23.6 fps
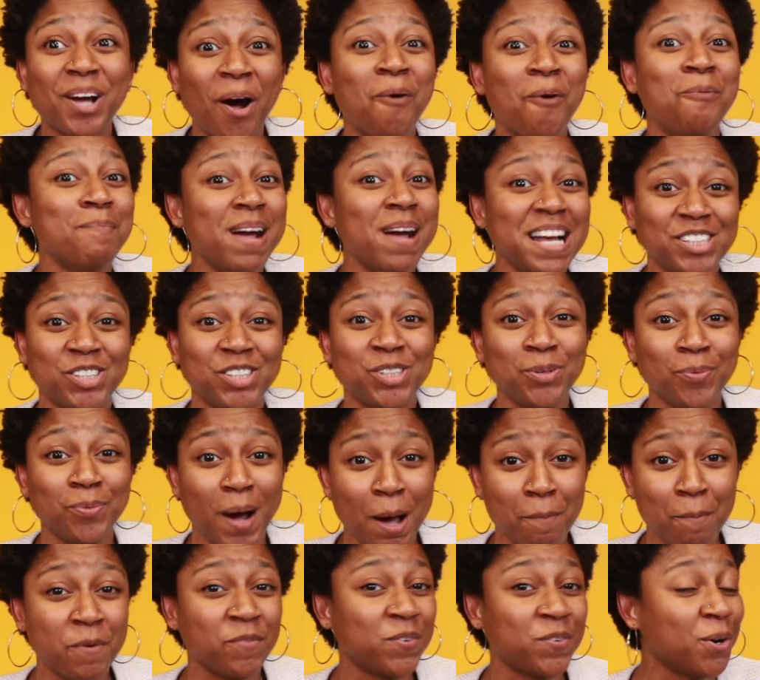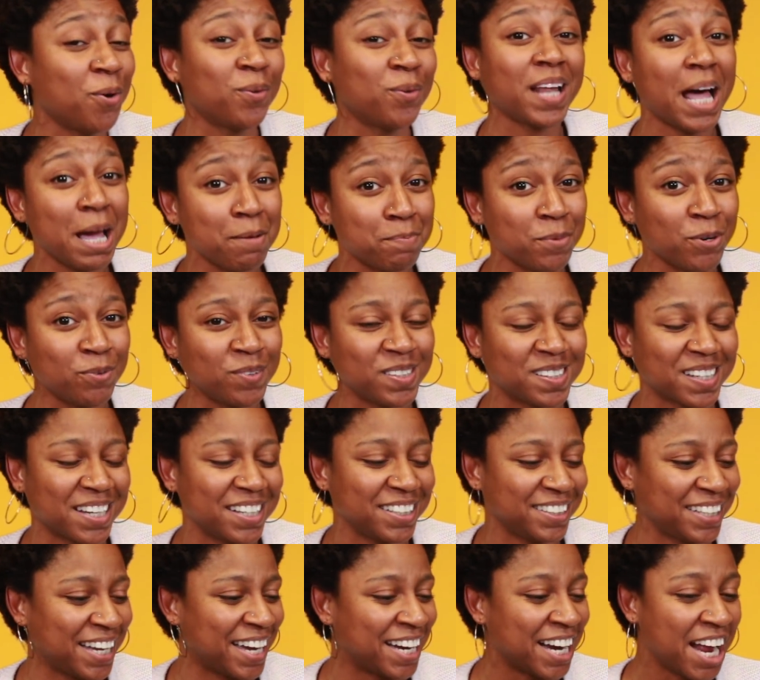gonna mess you up if you don't like movies
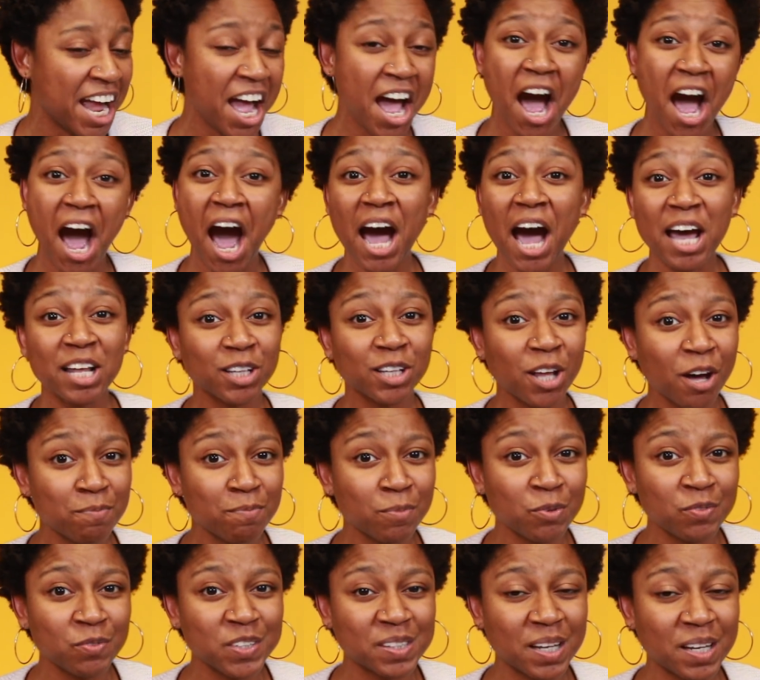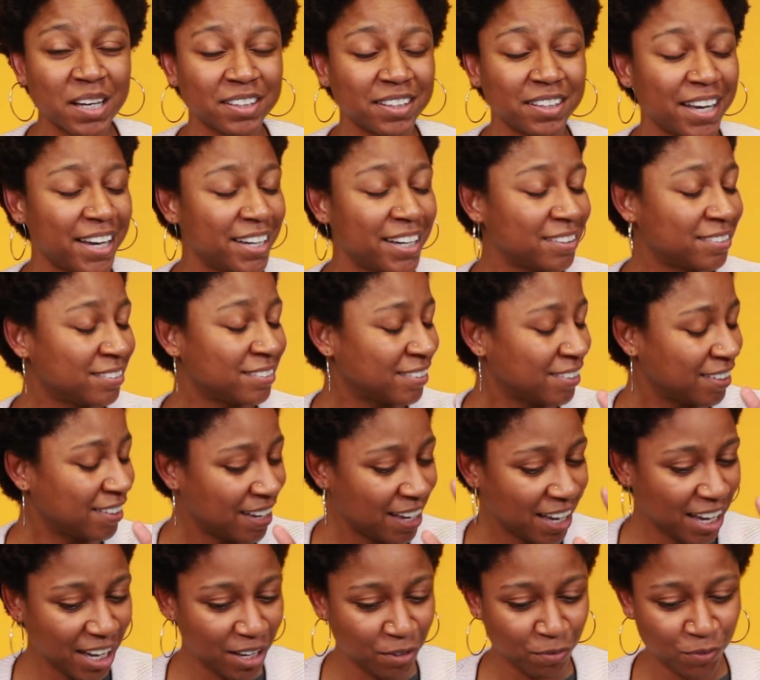like that. I love movies like that.
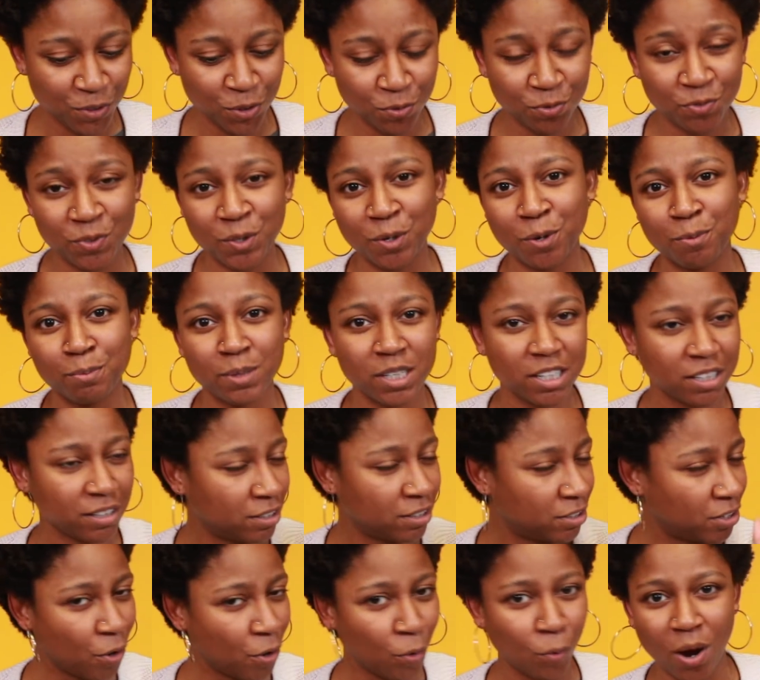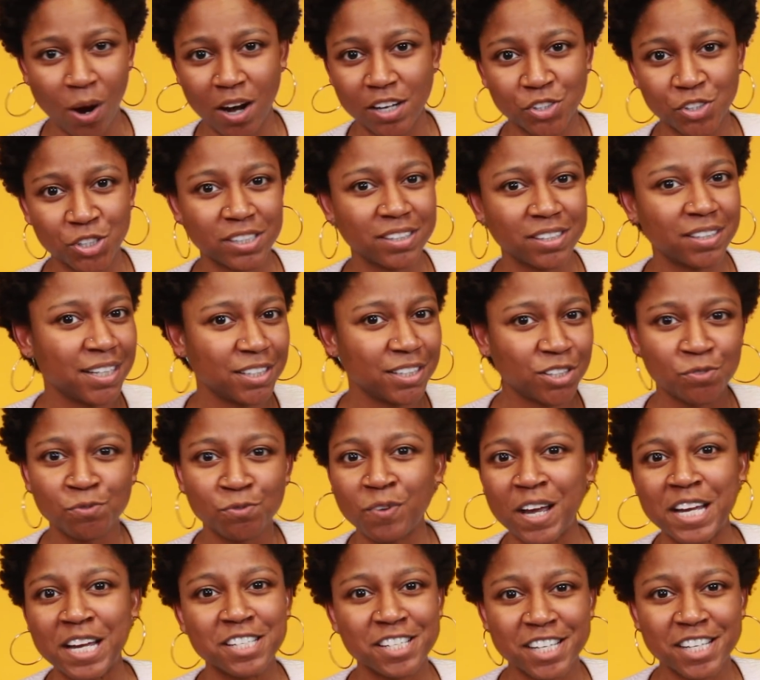If you feel me, go watch it. It's
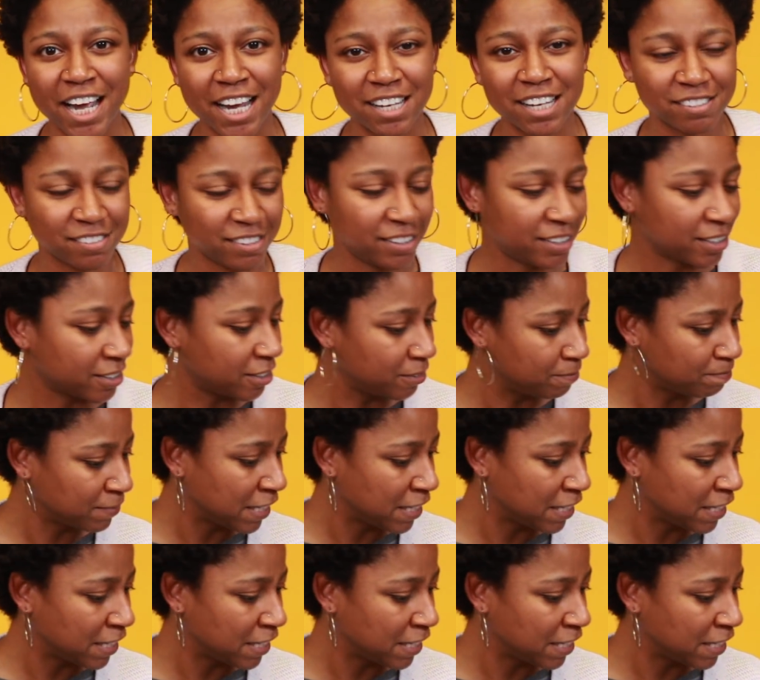fantastic.